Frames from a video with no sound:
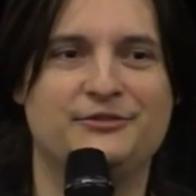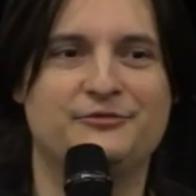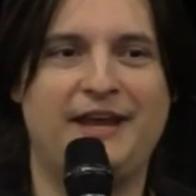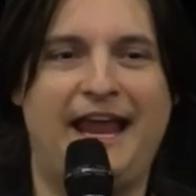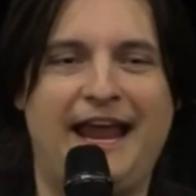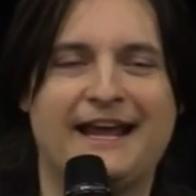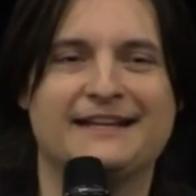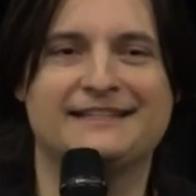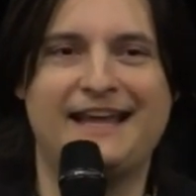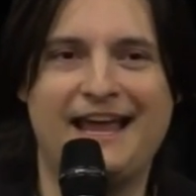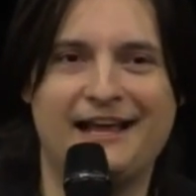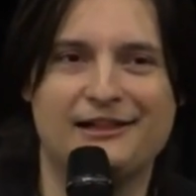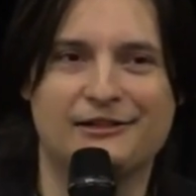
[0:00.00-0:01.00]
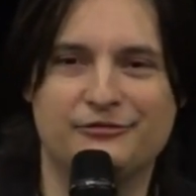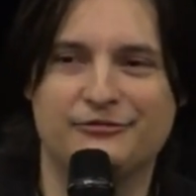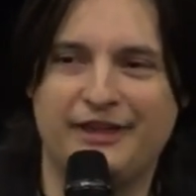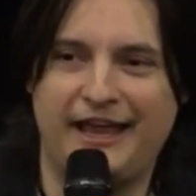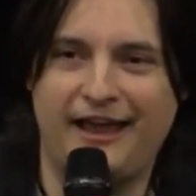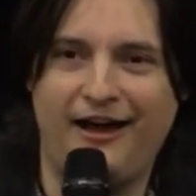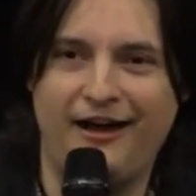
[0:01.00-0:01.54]
you can't tell who
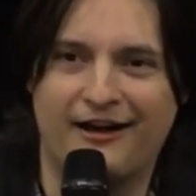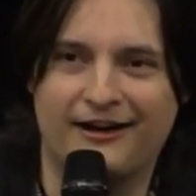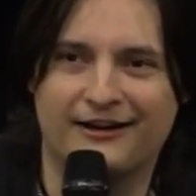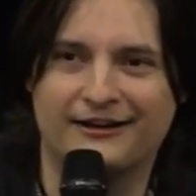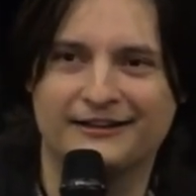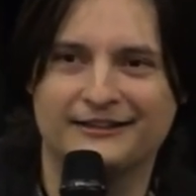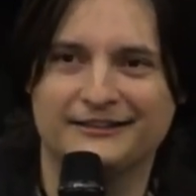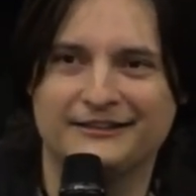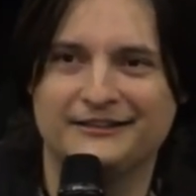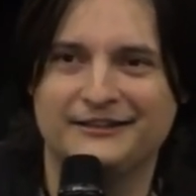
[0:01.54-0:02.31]
they are,